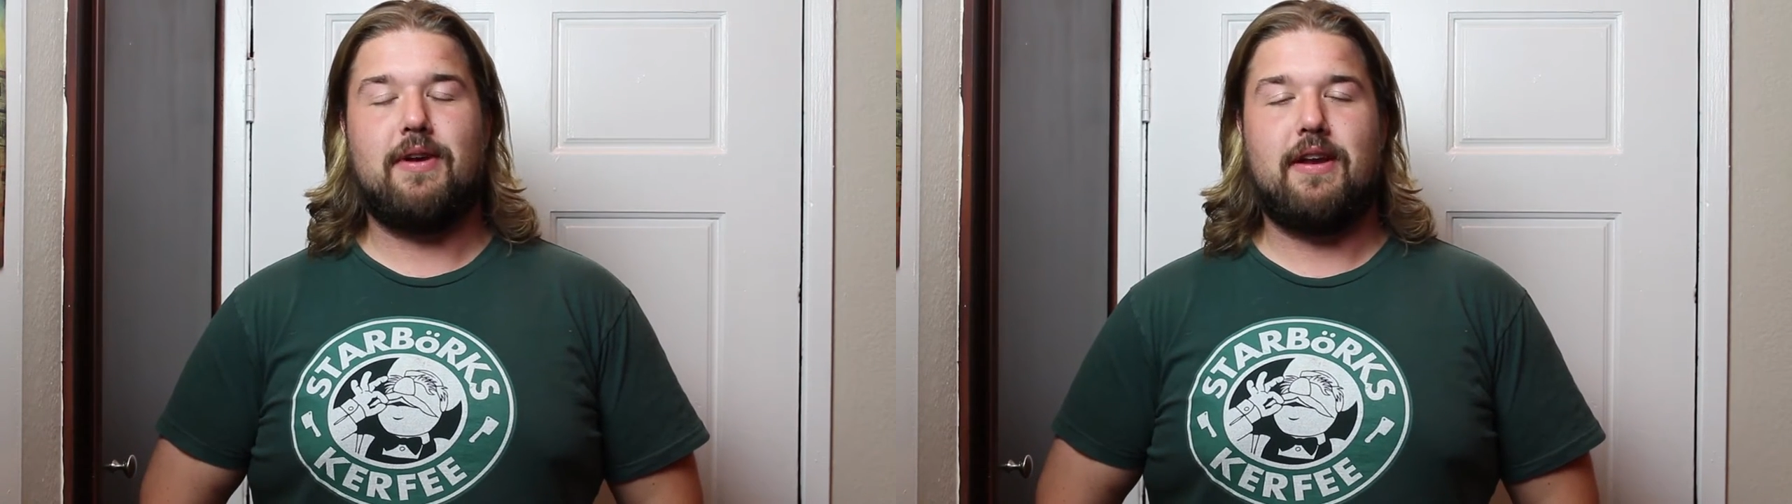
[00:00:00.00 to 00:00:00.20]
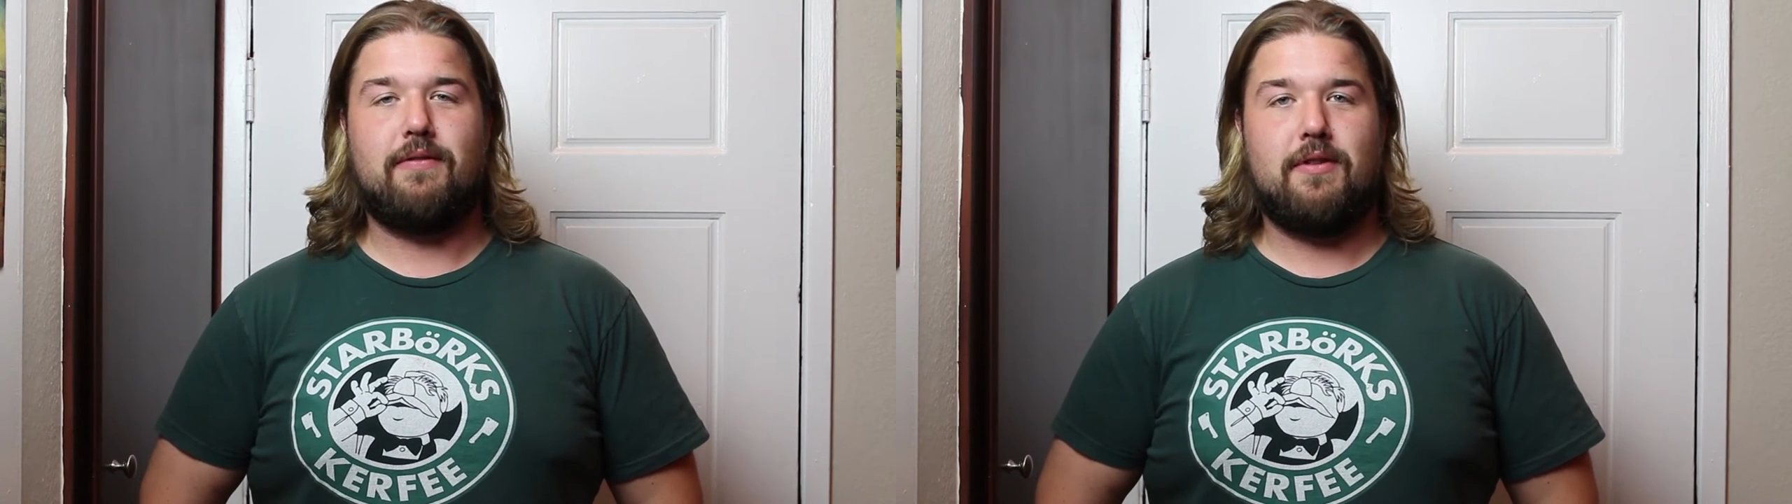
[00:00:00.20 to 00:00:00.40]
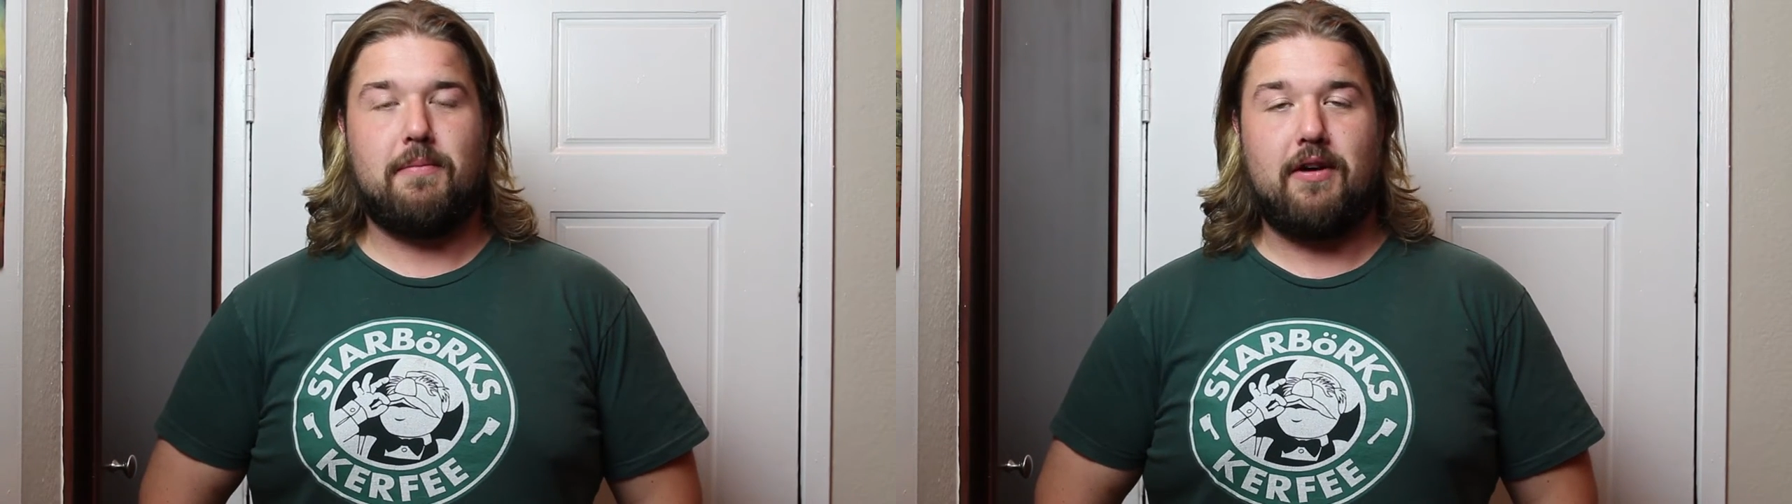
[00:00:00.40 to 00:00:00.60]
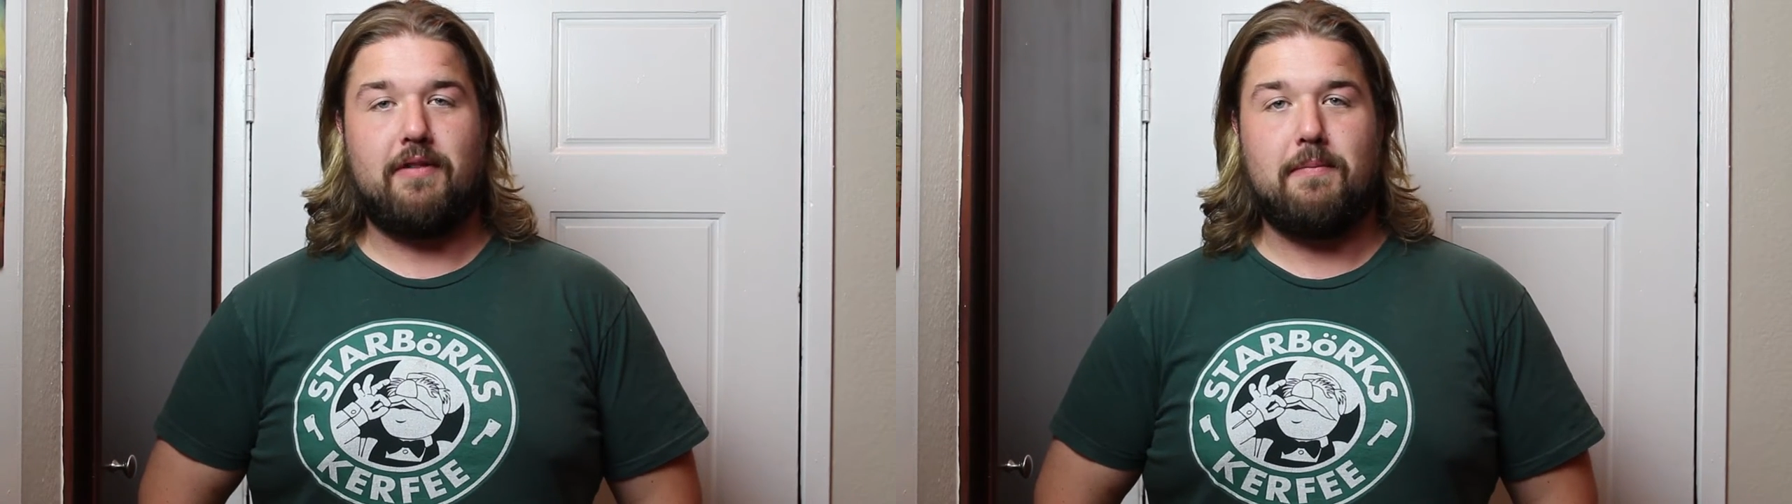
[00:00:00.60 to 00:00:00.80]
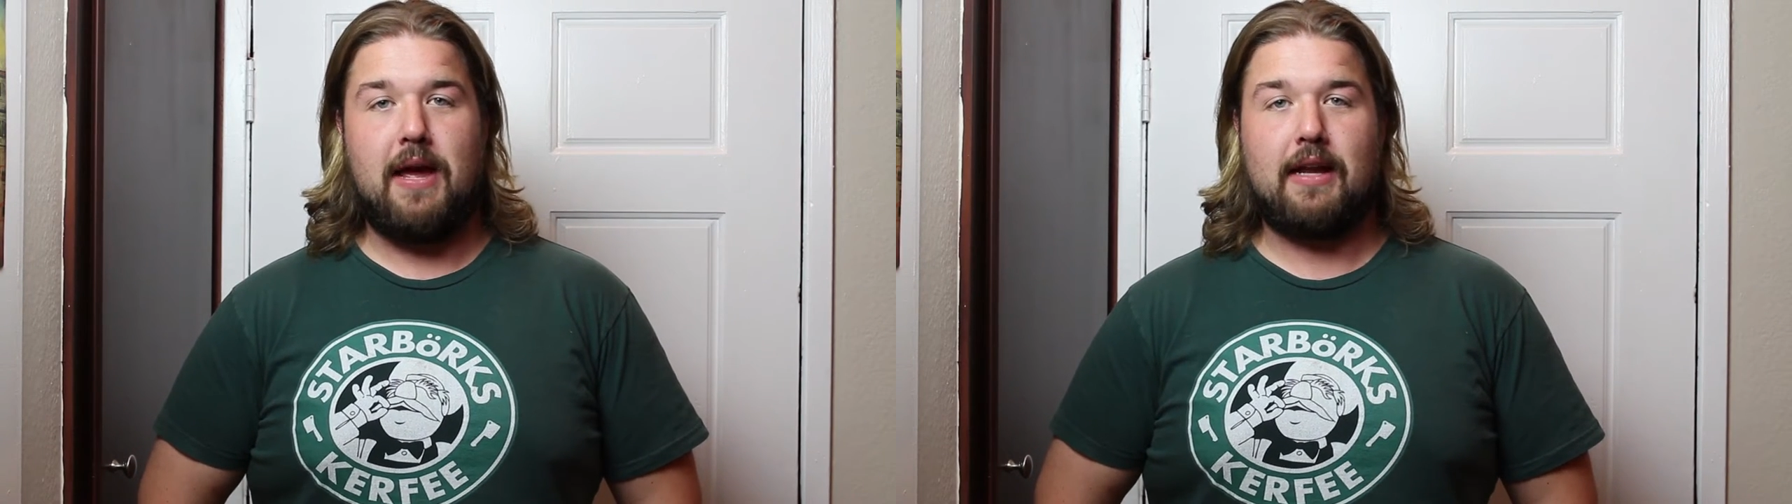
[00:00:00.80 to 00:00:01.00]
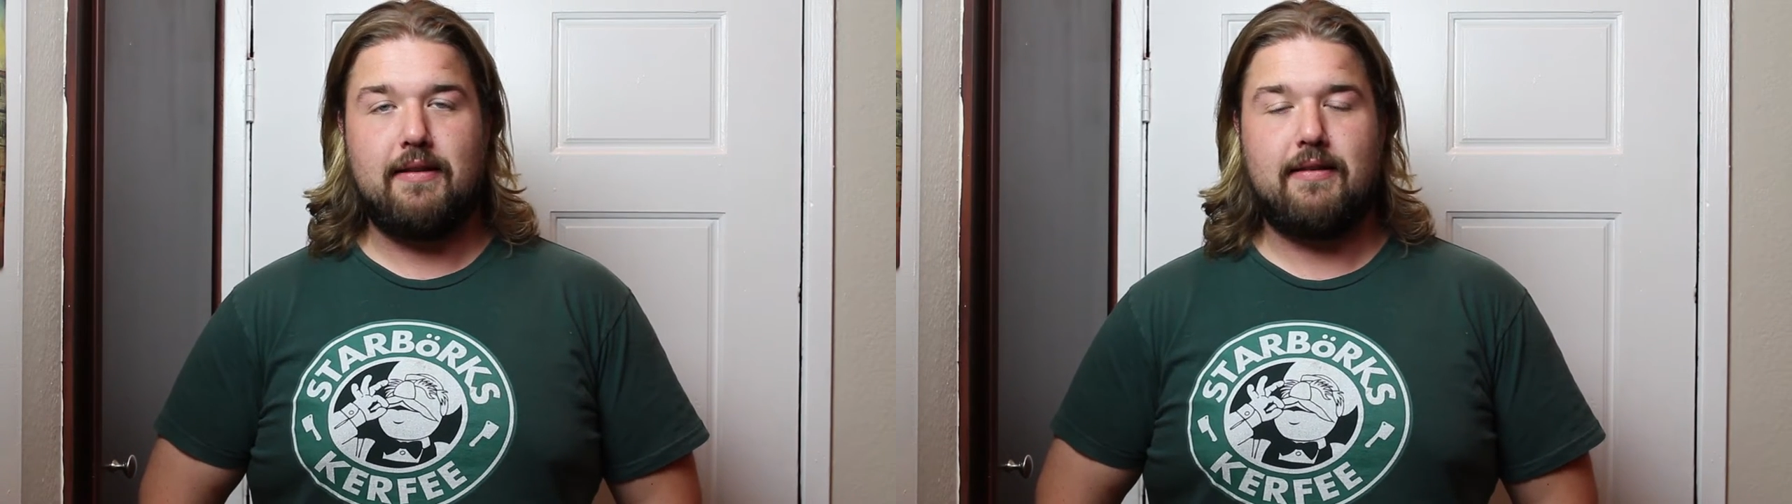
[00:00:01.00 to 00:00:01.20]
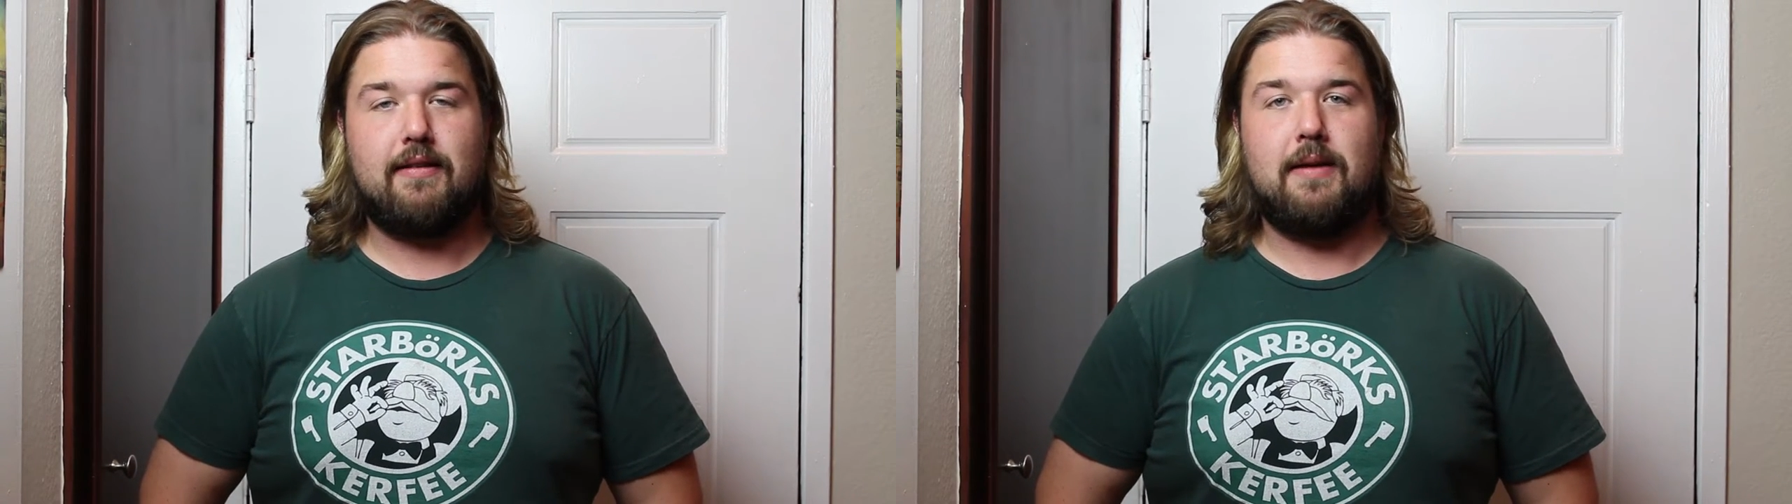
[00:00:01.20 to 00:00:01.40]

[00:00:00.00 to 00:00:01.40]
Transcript: reading for the part of Magnus.